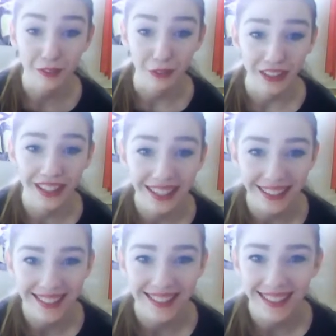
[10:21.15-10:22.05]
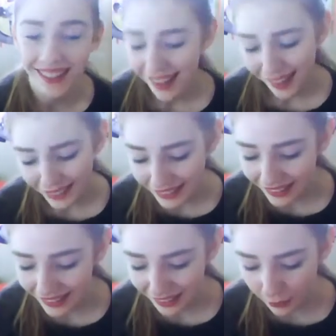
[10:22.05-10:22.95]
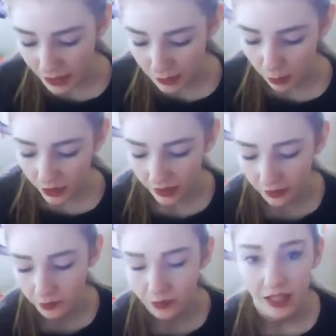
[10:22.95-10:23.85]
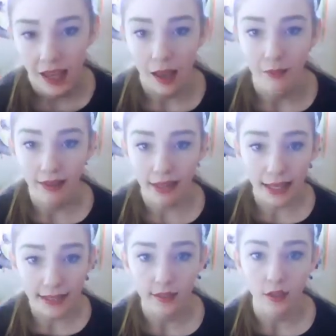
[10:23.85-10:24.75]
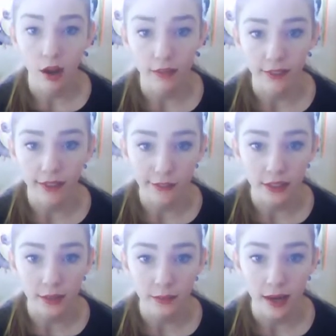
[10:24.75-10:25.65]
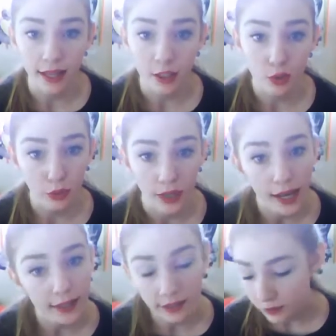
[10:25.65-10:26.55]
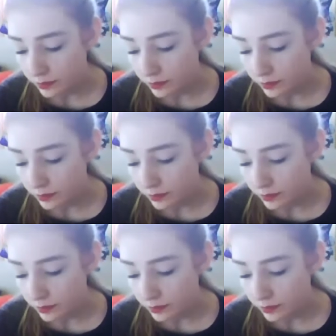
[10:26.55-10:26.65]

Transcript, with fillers: for it. like, it's pointing. And my last non-favorite, my last regret,